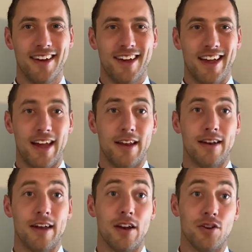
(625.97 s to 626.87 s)

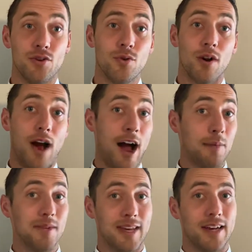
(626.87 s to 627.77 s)
And you are
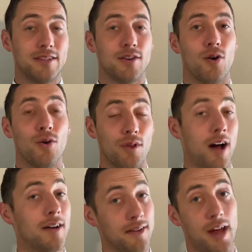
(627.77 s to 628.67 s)
obligated to hold
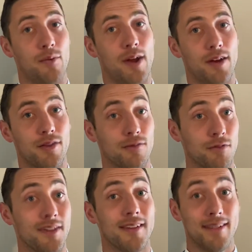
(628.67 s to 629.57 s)
on to that record for
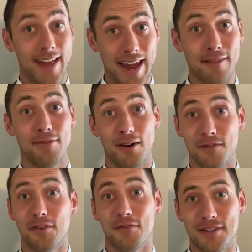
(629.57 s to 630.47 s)
the life of
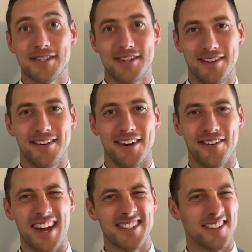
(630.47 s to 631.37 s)
the facility,
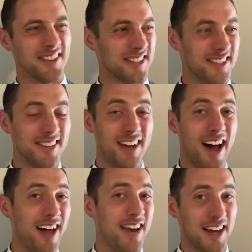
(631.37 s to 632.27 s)
right? So there's
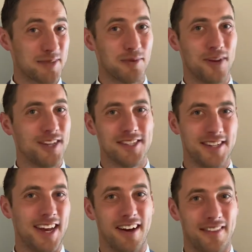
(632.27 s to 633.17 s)
not an expiration
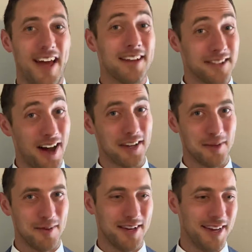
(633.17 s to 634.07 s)
date on that
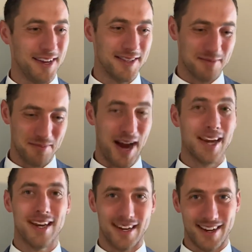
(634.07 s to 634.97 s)
document. It is binding.